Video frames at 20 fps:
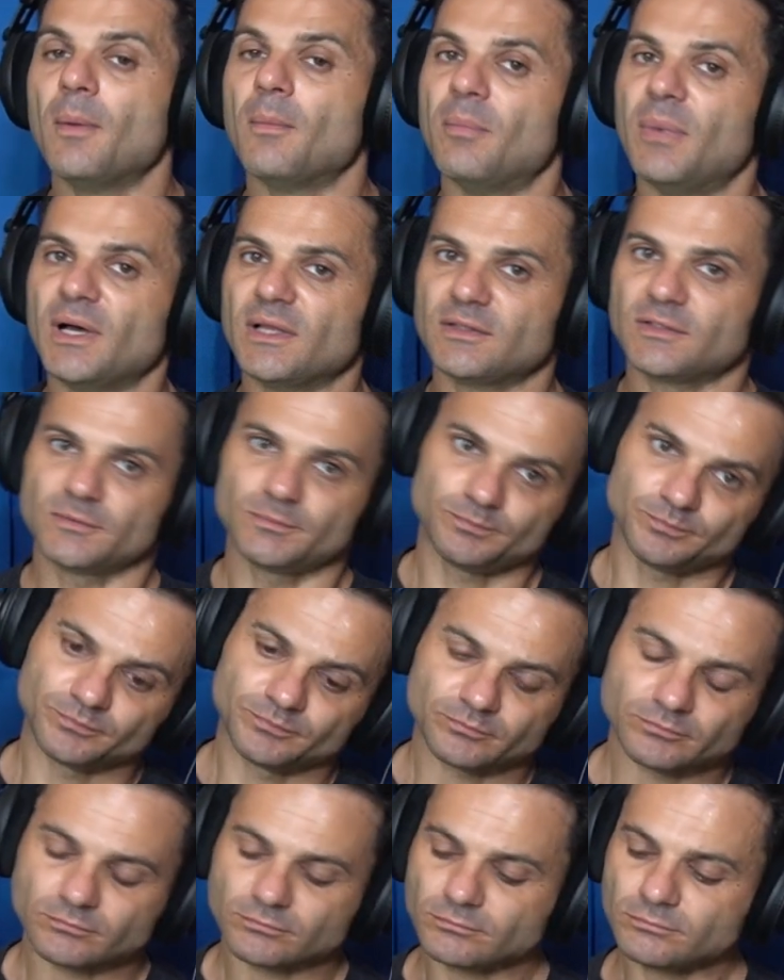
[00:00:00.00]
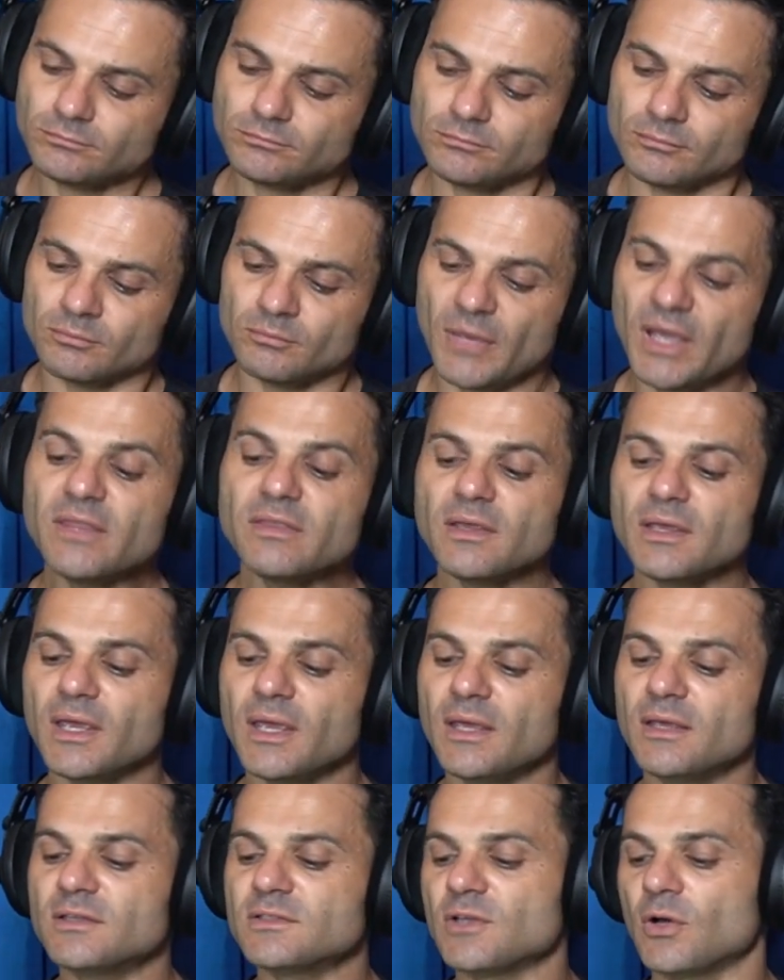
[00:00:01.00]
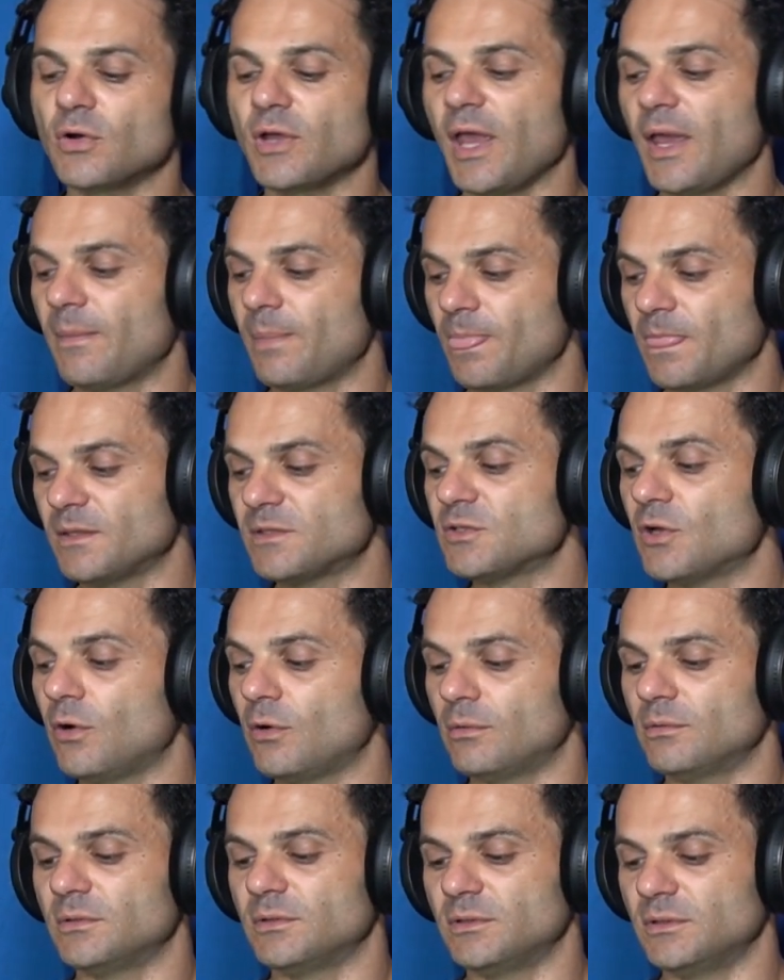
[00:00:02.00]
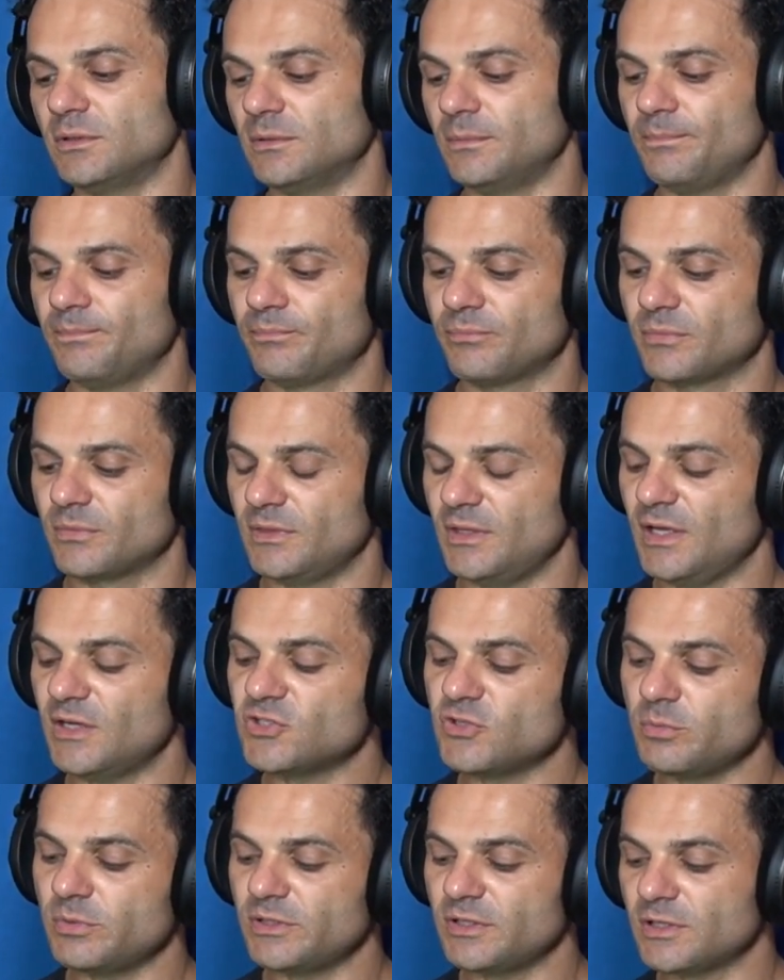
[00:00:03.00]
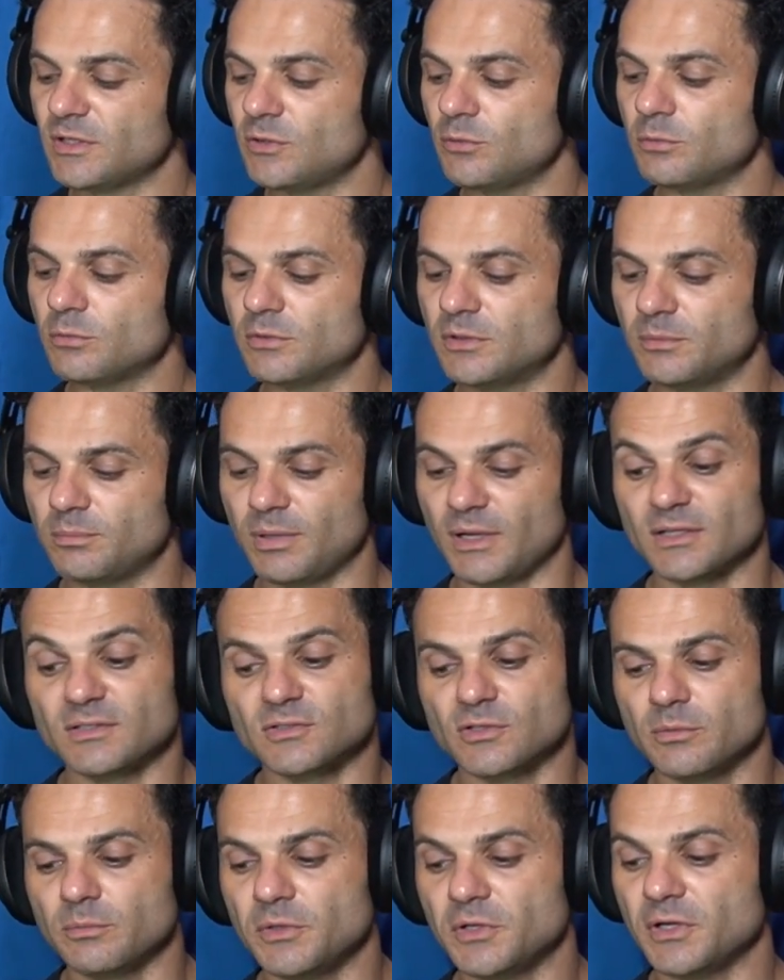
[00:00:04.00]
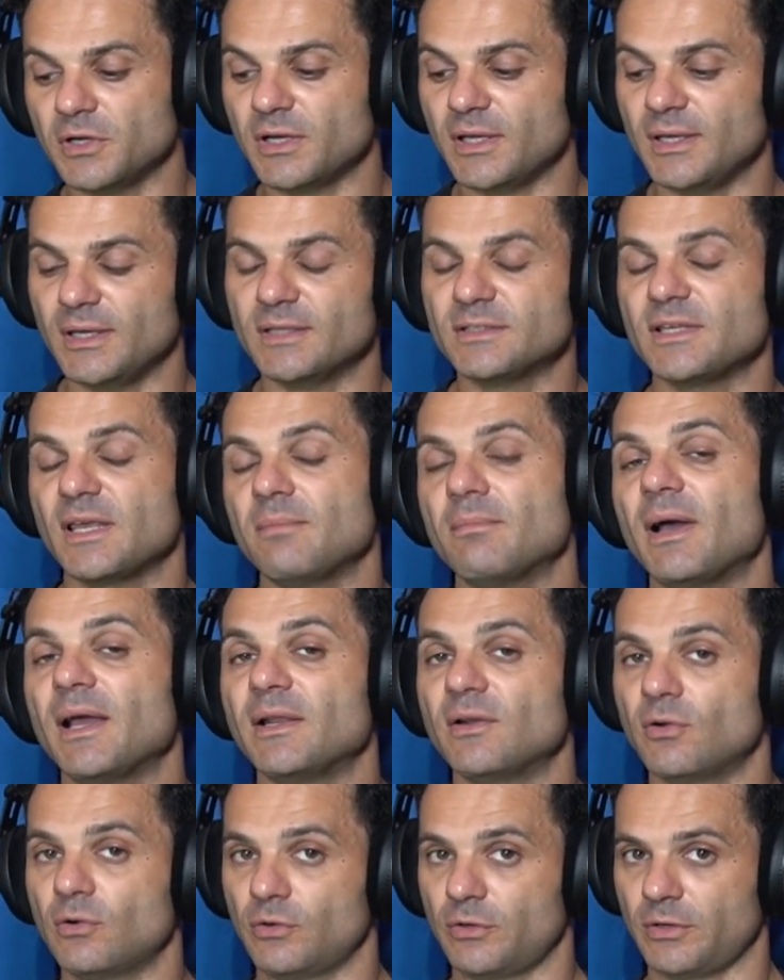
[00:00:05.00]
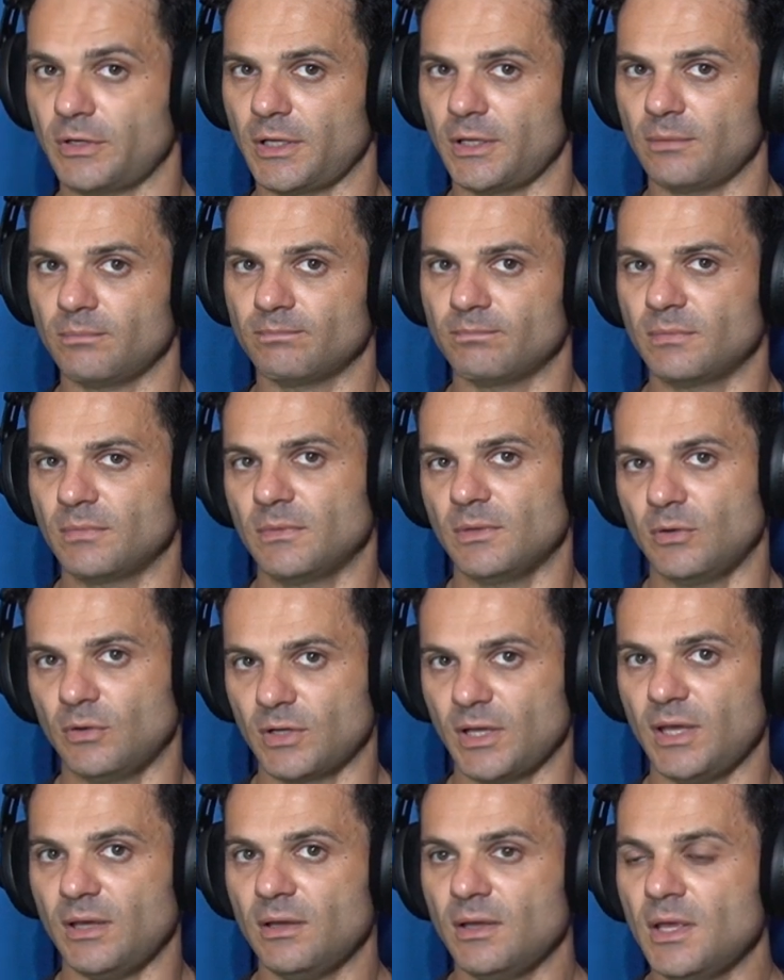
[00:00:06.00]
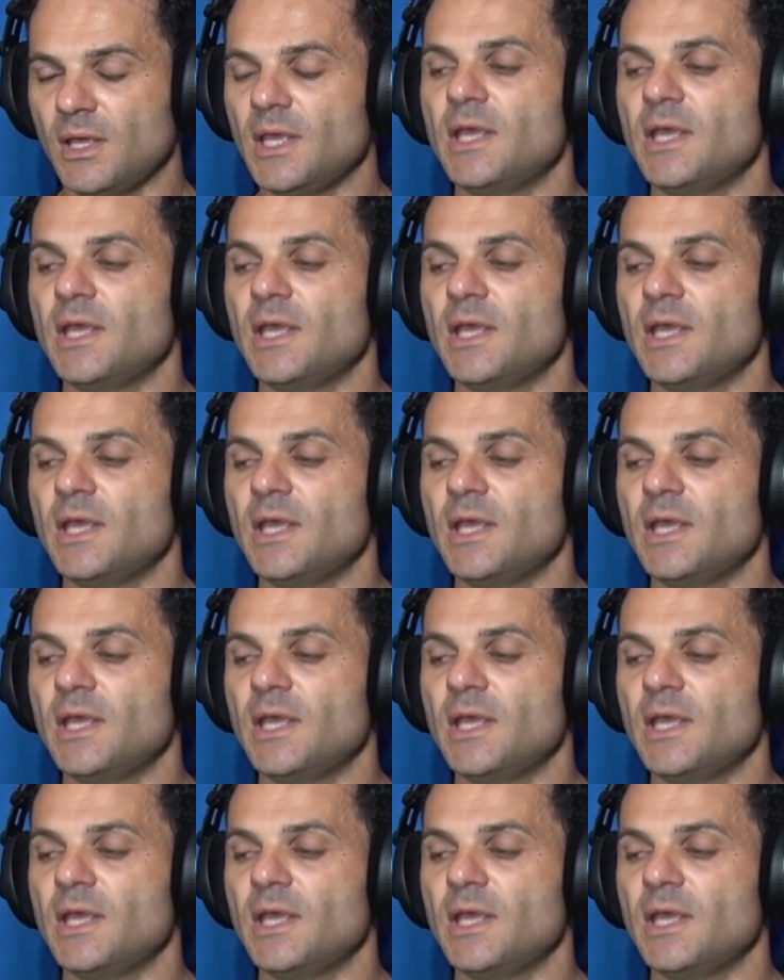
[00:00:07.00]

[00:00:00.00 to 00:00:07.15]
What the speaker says: But my thing is, okay, so the LGBTQ plus community is a minority, okay?